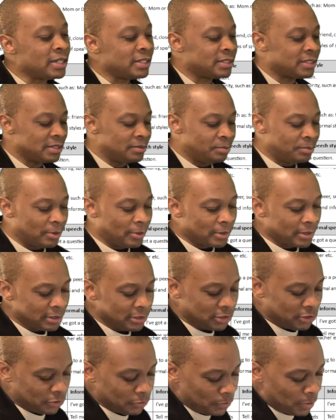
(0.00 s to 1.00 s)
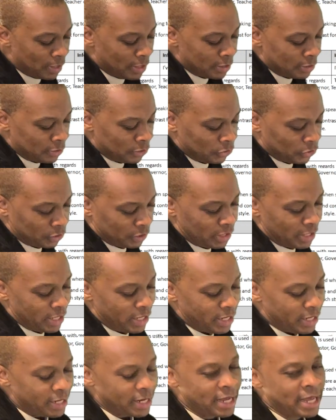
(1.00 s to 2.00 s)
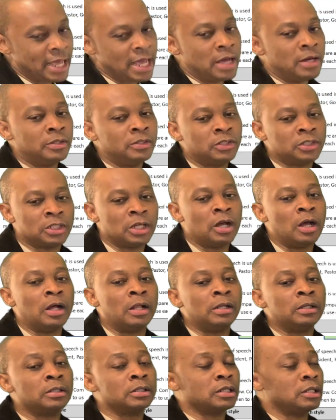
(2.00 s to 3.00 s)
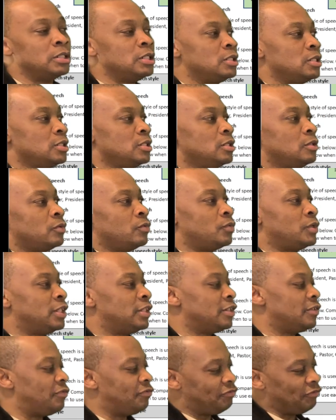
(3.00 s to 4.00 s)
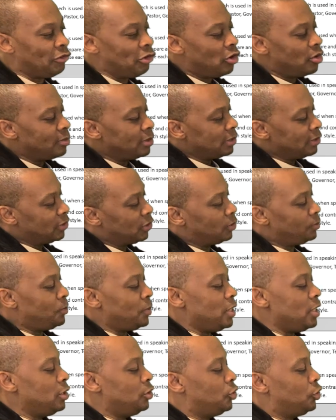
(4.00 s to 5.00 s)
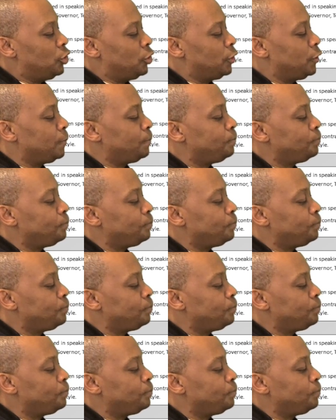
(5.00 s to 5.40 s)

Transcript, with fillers: it's important to understand how to talk with a formal speech